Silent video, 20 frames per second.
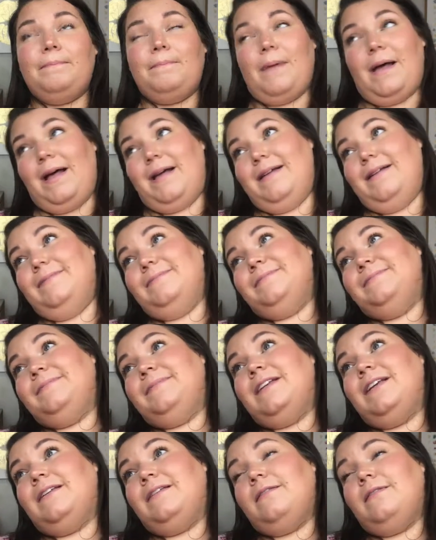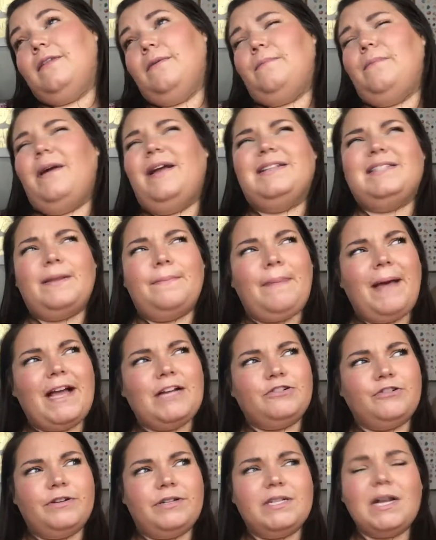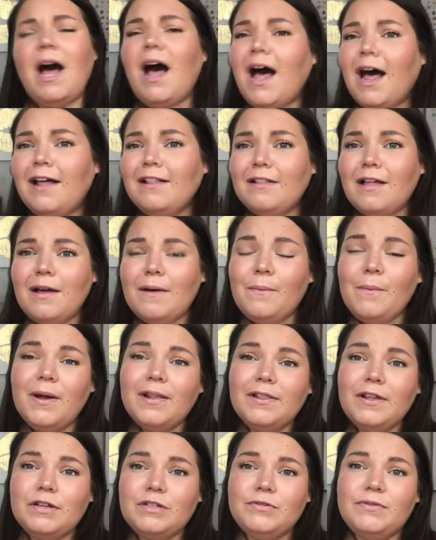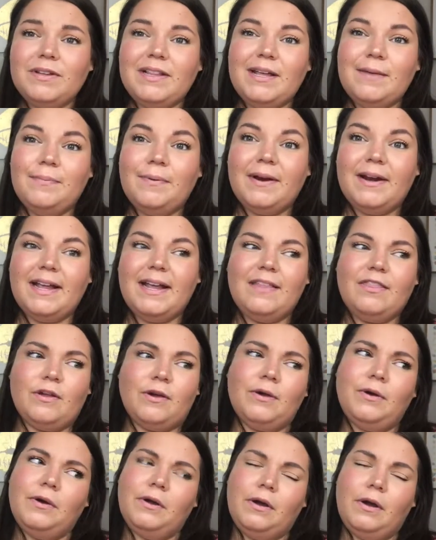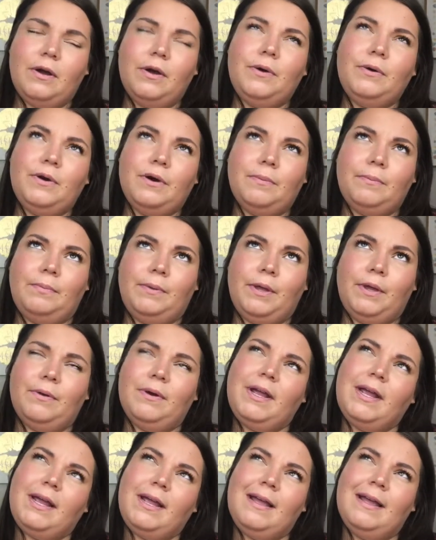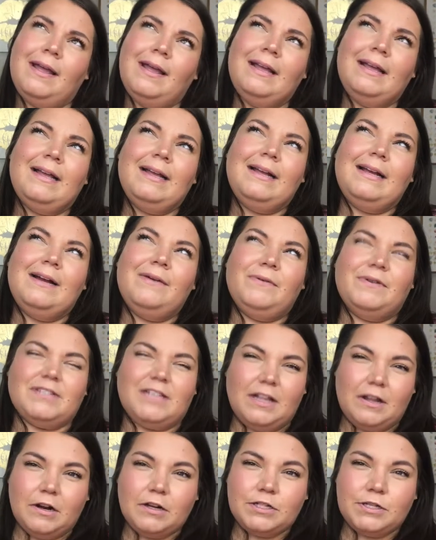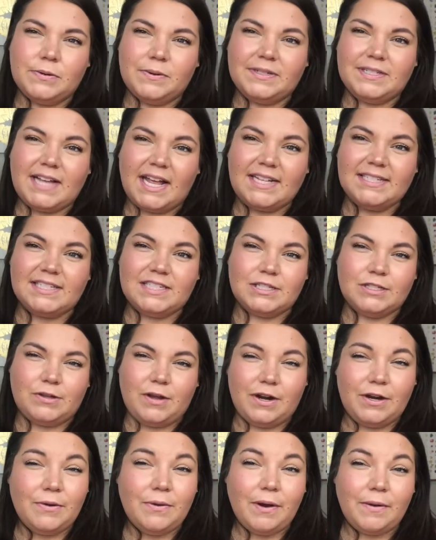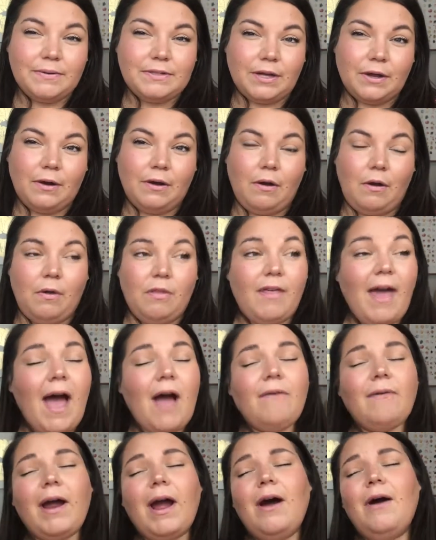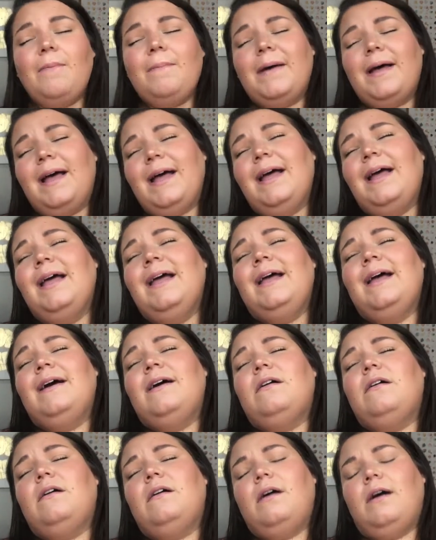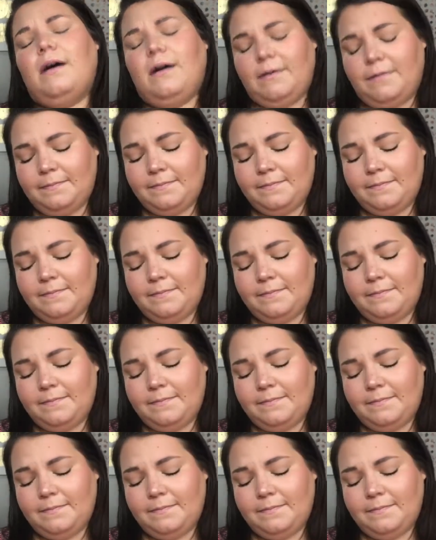Uh, the is it Patrick Tala one looked really pretty. The Huda Beauty was a little too intense, and so I knew I wasn't going to go that route, but ugh.